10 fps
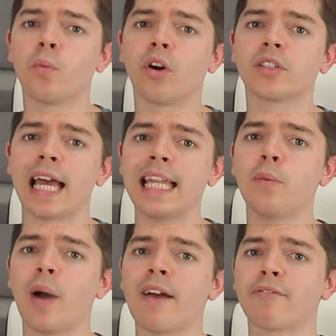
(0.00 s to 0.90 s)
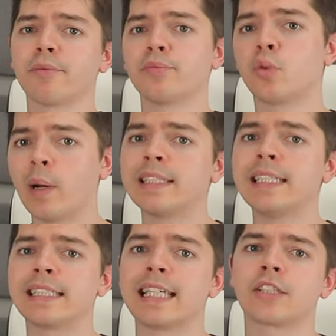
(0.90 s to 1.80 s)
was anywhere from
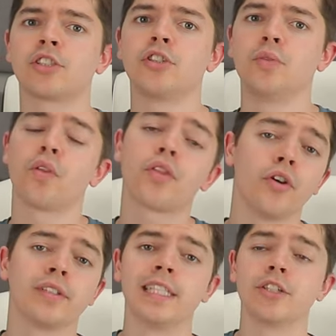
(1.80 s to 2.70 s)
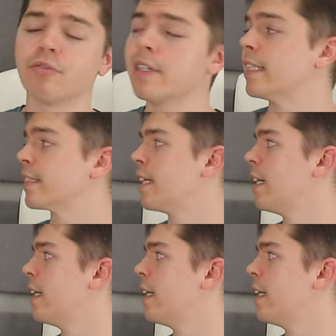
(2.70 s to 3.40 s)
26 to 30 degrees.